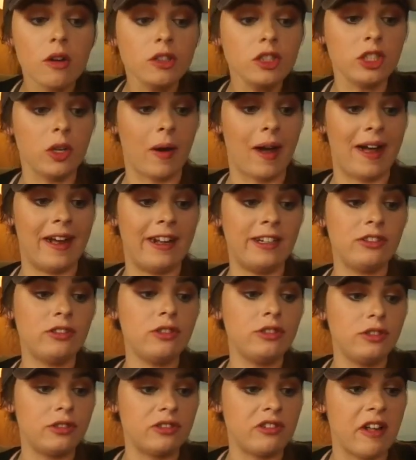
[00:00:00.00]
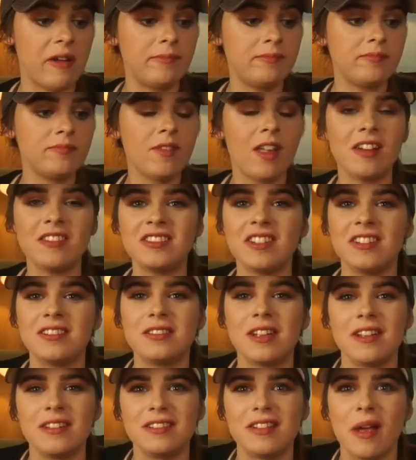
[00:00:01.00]
So I introduced him. I was gonna
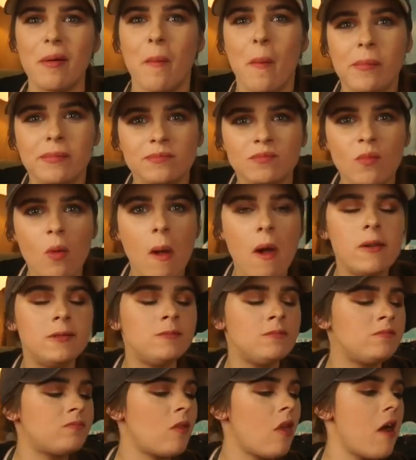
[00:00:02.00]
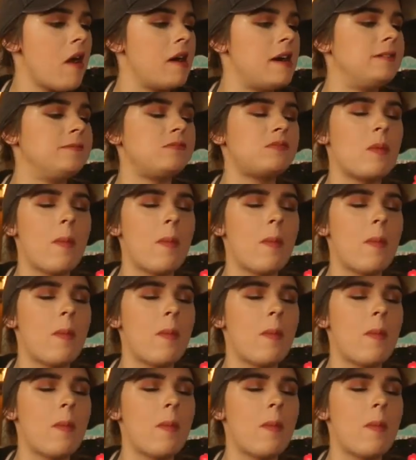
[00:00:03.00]
say his name. I